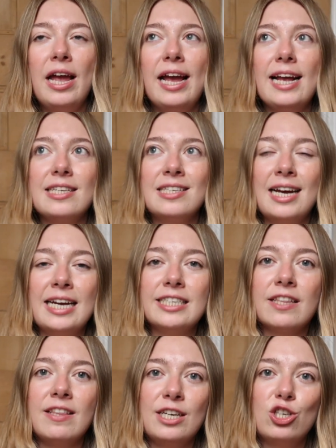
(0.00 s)
it's nice
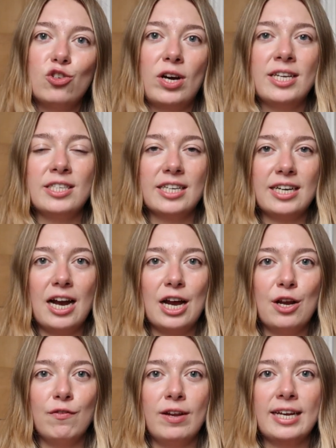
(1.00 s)
that these trends are kind
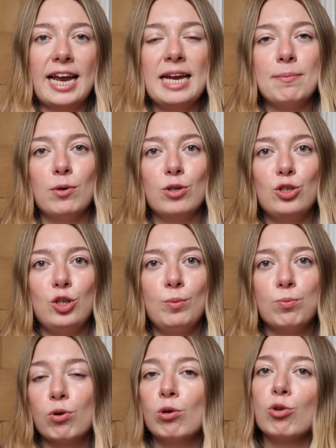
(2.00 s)
of like able to
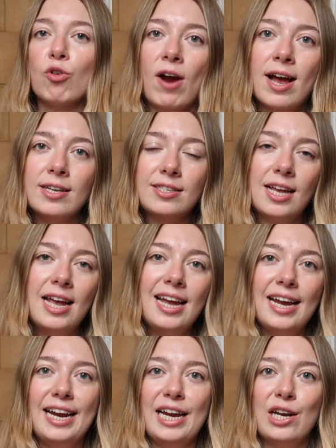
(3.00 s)
progress
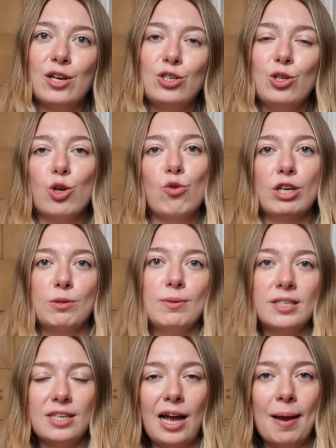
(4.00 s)
into the
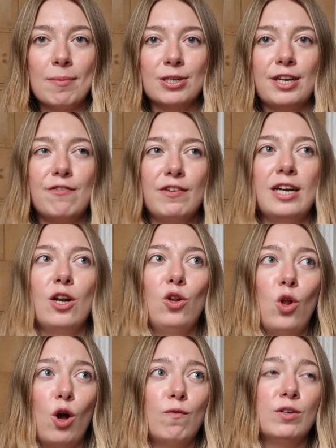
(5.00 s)
Christmas time, because I feel like a
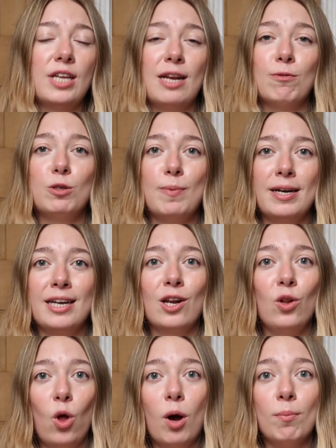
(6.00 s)
lot of us end up spending a
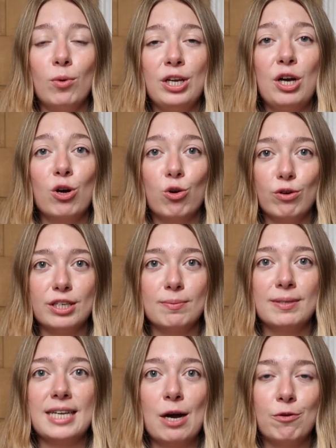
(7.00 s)
lot of money on
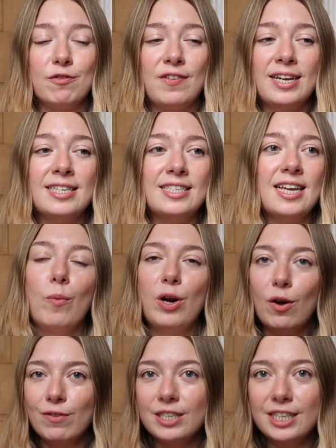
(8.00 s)
Christmas outfits. We
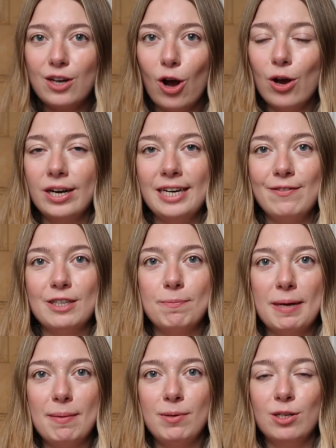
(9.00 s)
obviously can't leave this baby